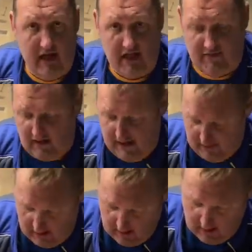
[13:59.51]
nice
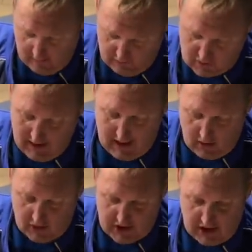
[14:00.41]
flavour. There's quite a
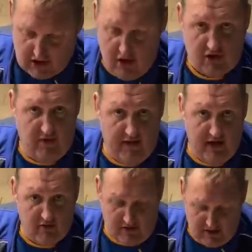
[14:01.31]
lot of cheese sauce on there, so it